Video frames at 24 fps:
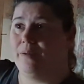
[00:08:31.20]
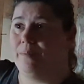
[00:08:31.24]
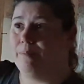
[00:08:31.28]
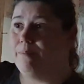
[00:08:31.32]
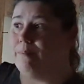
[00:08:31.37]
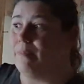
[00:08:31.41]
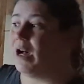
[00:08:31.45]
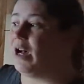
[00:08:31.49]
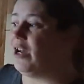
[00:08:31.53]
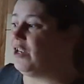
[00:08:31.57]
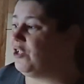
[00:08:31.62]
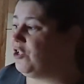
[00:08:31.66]

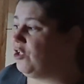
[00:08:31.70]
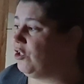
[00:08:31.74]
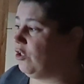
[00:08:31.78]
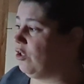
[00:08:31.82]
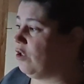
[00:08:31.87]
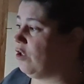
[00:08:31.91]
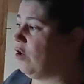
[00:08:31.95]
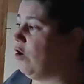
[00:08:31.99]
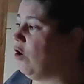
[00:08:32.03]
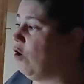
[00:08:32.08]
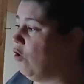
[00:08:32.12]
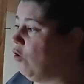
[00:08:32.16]

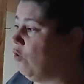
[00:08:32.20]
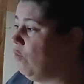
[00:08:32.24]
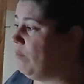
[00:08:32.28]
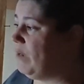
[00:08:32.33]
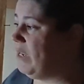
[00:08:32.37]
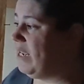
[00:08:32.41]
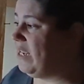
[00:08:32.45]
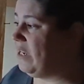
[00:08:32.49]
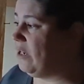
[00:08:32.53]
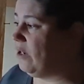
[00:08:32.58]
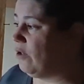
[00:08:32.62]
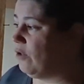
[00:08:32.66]
modular home
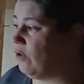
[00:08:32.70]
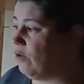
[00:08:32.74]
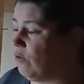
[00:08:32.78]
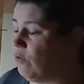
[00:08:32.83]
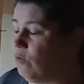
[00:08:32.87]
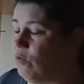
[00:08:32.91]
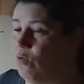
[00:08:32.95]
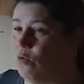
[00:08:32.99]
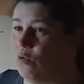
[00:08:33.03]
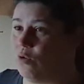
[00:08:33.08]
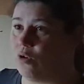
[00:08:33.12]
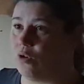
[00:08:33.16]
here,
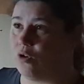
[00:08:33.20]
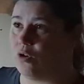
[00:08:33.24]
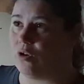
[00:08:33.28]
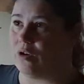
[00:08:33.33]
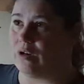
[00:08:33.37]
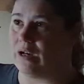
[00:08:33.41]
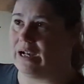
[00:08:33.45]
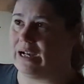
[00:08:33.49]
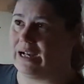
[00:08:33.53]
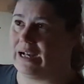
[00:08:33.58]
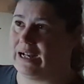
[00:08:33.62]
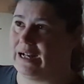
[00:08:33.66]

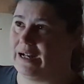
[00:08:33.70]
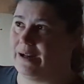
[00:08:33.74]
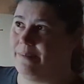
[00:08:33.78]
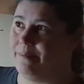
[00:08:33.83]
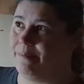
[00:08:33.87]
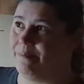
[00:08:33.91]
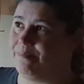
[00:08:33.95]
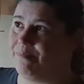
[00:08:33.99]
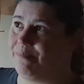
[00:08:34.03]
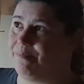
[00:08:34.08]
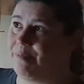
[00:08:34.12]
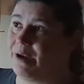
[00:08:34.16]
or
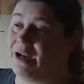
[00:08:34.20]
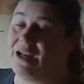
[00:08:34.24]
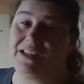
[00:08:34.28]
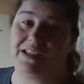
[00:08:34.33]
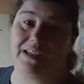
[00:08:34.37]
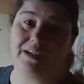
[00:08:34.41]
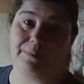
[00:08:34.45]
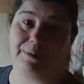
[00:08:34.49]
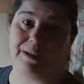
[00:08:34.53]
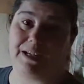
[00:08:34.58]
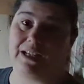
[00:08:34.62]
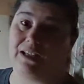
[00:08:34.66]

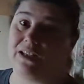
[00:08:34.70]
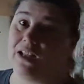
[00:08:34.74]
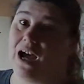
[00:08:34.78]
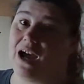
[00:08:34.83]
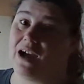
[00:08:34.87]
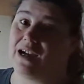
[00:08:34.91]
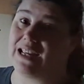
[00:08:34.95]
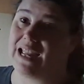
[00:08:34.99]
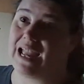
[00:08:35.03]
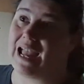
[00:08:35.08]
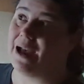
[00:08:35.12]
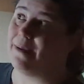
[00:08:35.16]
possibly a
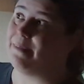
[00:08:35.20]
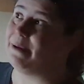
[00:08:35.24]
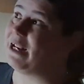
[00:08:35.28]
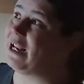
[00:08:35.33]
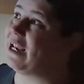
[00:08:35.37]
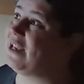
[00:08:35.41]
log cabin.